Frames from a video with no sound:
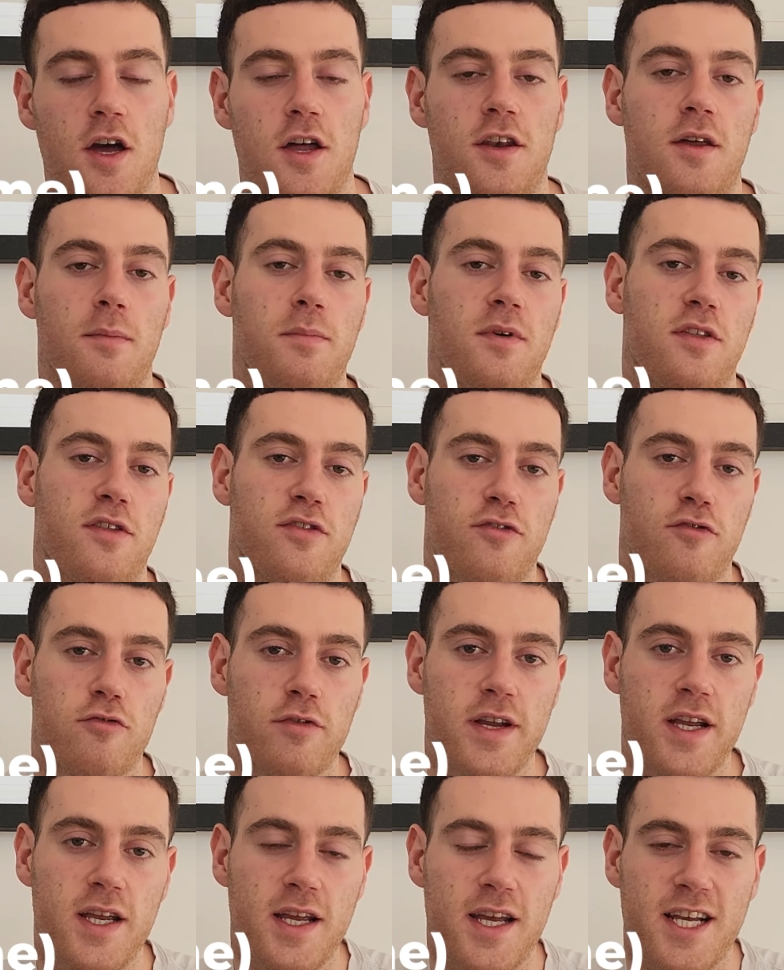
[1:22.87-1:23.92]
Number
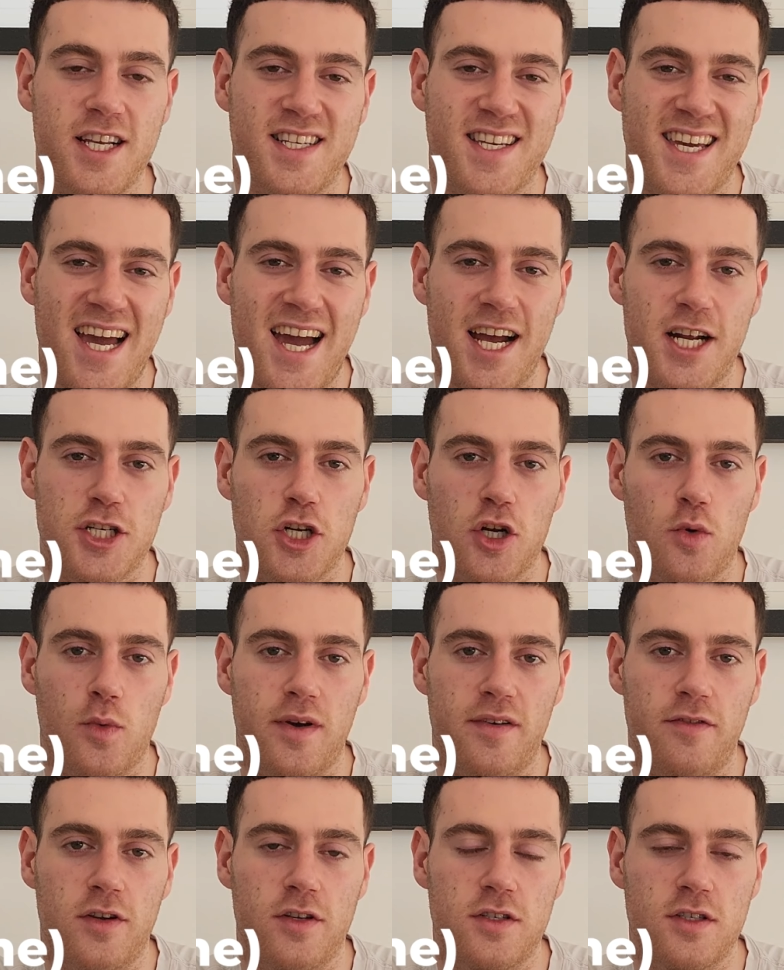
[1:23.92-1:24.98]
three is cash
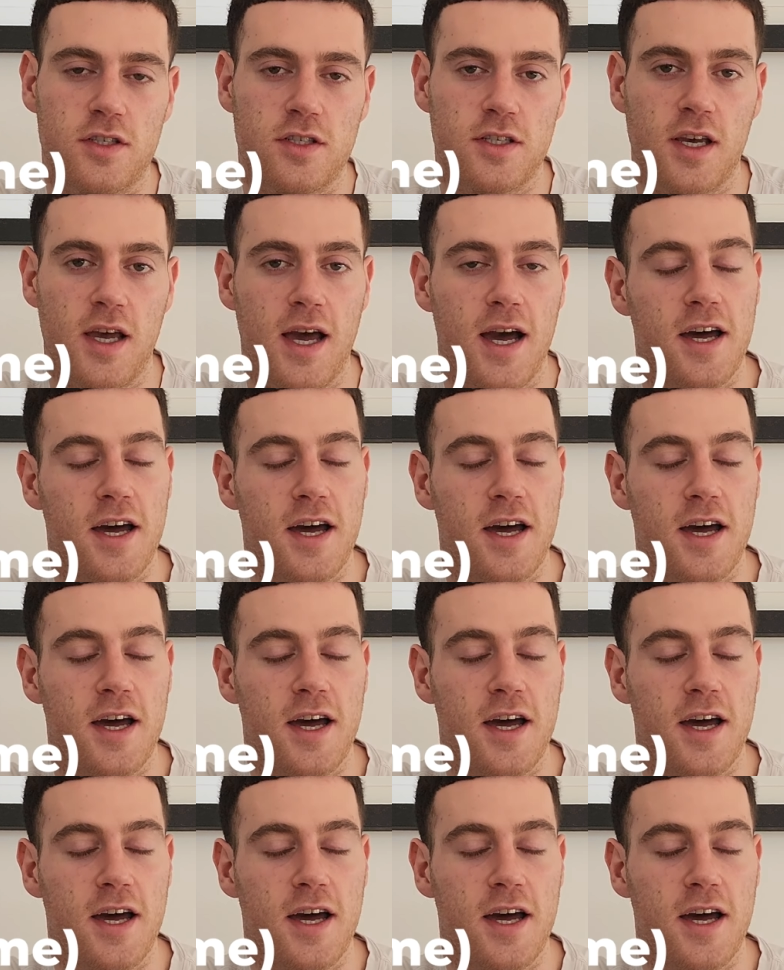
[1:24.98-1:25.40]
equivalents.